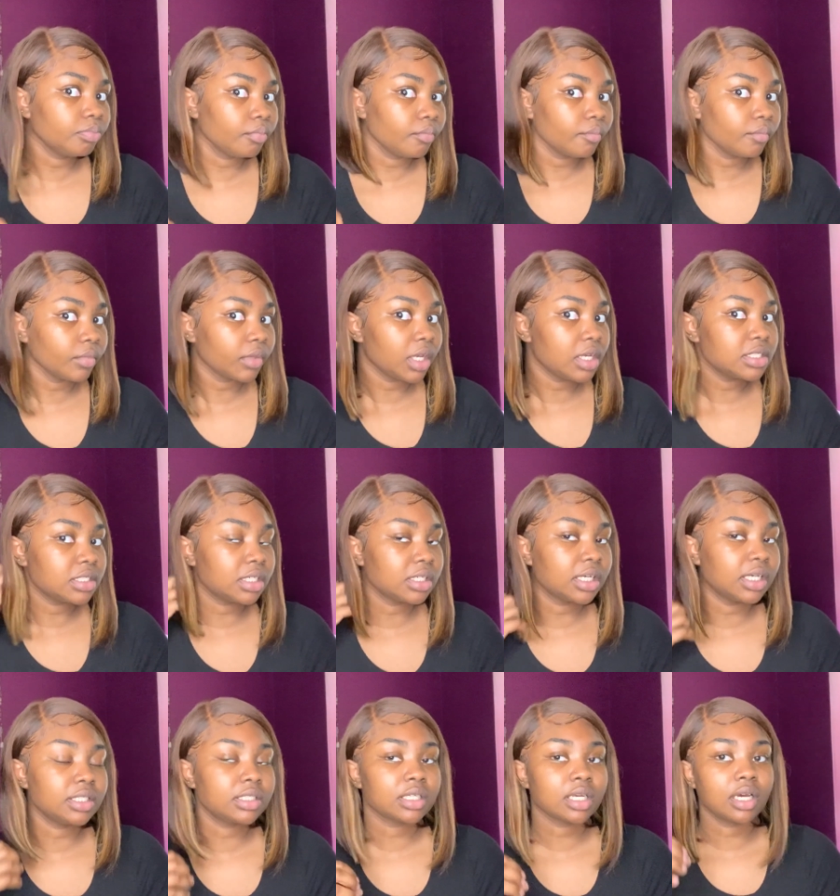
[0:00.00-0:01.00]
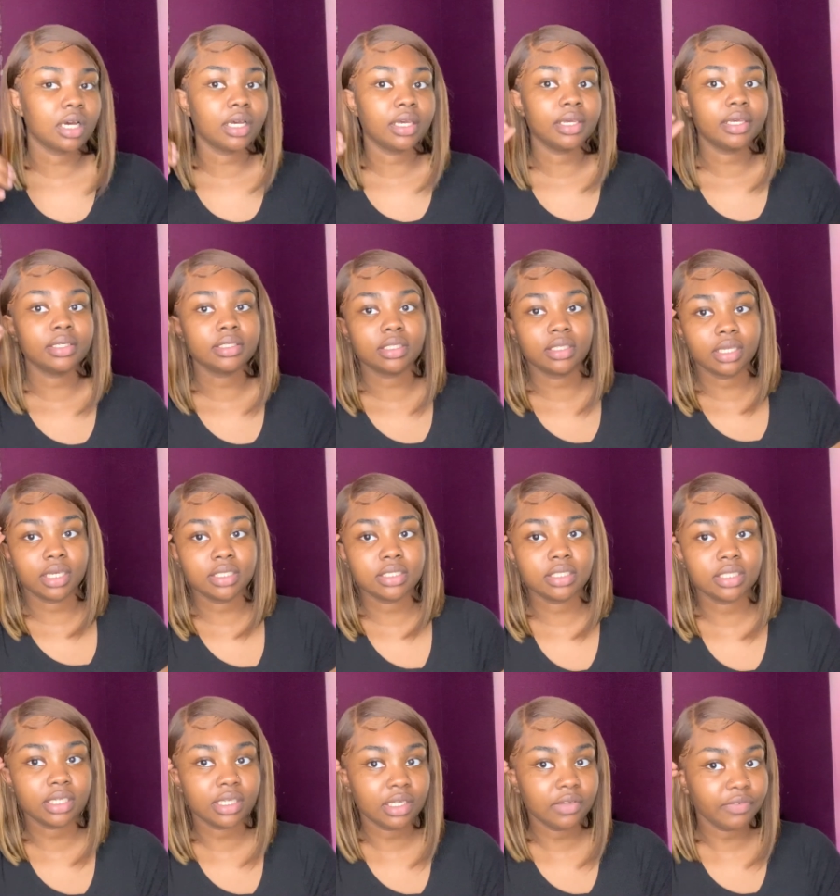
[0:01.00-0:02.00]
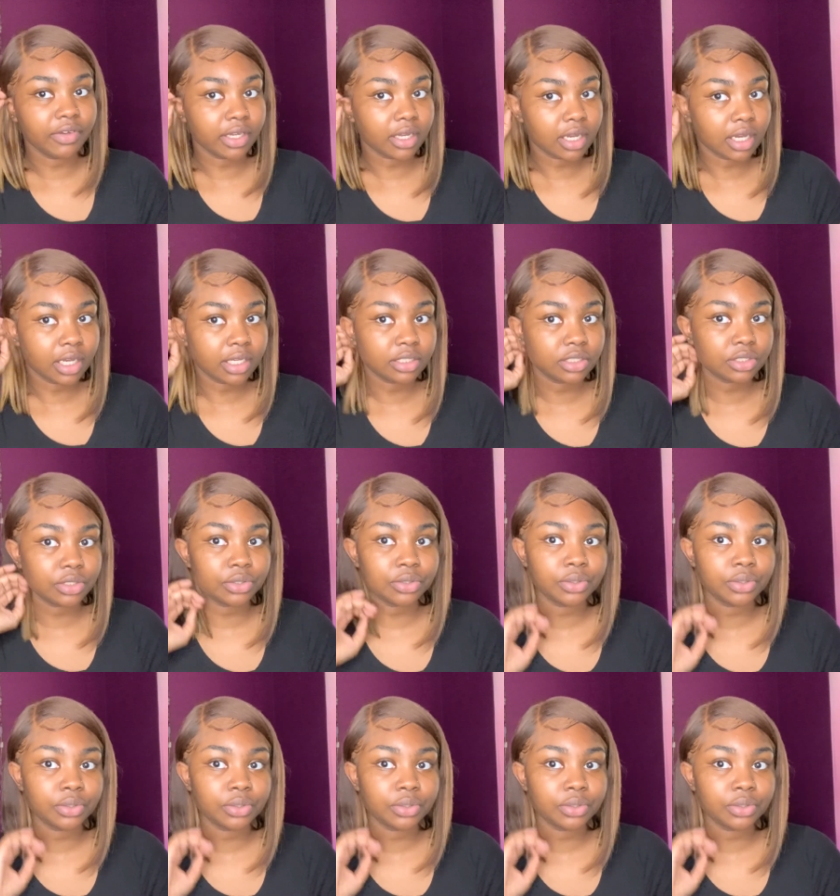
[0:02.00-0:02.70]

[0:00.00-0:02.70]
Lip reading: It's a nice cut. It's a nice even cut too.